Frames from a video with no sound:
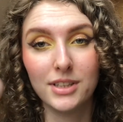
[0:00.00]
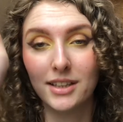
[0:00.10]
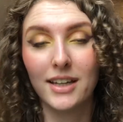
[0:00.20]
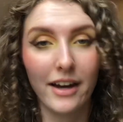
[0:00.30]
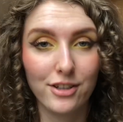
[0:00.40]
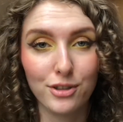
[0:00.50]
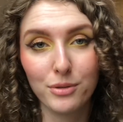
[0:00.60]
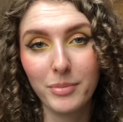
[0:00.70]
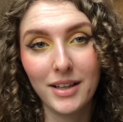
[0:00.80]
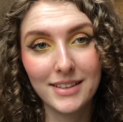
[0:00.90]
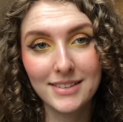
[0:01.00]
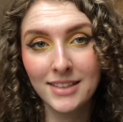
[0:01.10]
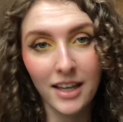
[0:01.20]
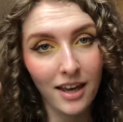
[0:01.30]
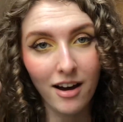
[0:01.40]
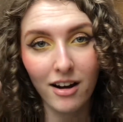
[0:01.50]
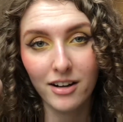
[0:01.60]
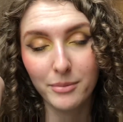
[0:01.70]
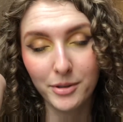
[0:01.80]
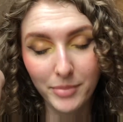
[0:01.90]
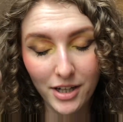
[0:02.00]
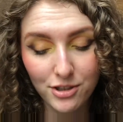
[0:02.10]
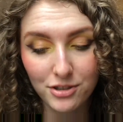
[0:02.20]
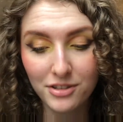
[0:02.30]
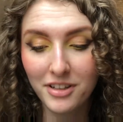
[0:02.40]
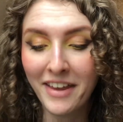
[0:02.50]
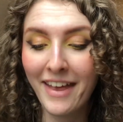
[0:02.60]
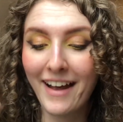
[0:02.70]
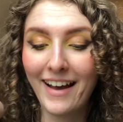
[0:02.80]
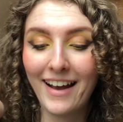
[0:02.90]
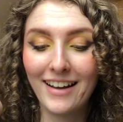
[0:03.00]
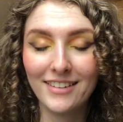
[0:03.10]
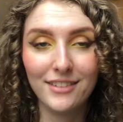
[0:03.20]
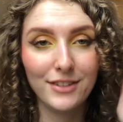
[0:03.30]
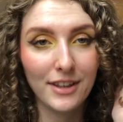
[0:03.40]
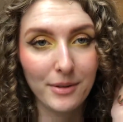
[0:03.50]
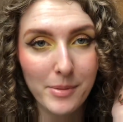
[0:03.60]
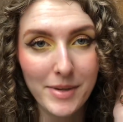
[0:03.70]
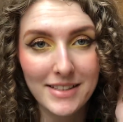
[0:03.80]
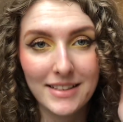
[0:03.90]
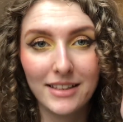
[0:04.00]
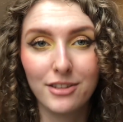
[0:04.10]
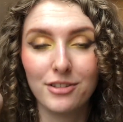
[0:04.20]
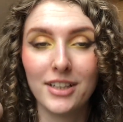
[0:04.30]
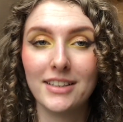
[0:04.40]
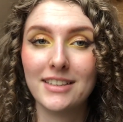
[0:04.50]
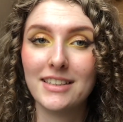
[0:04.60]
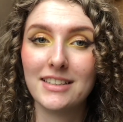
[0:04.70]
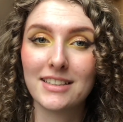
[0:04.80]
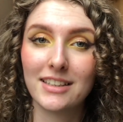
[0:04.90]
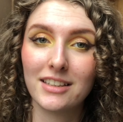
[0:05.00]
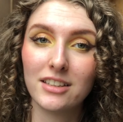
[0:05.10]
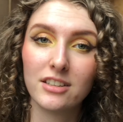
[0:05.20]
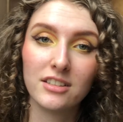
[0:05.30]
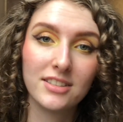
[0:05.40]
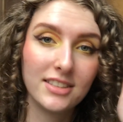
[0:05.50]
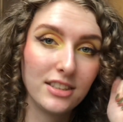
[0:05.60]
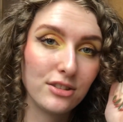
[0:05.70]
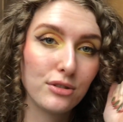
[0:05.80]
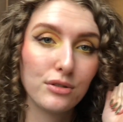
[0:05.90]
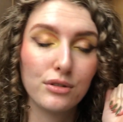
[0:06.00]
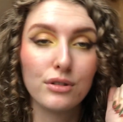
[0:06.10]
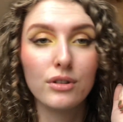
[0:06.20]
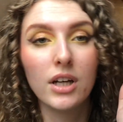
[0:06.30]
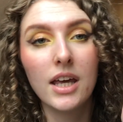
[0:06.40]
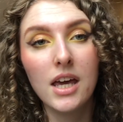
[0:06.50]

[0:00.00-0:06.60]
Like eyeshadow palettes are my passion, and every 3 months I create these like seasonal